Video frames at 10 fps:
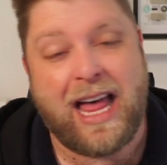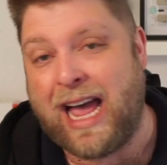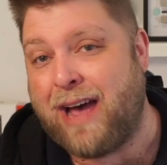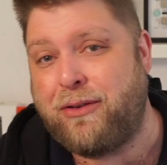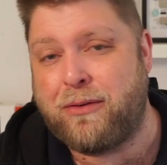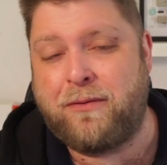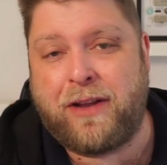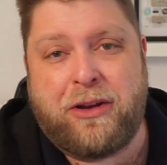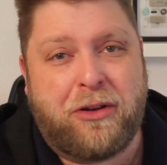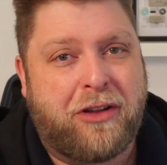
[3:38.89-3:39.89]
I have done
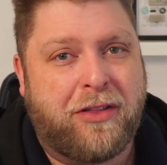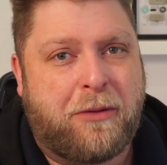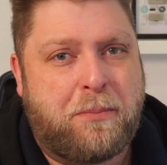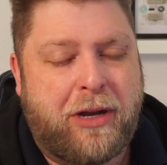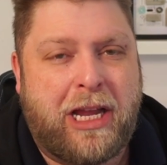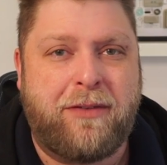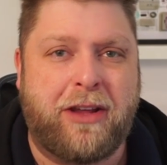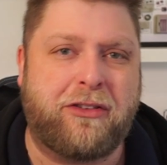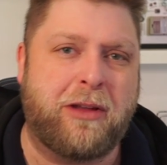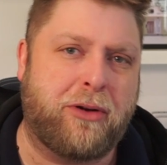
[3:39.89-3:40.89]
videos on this previously,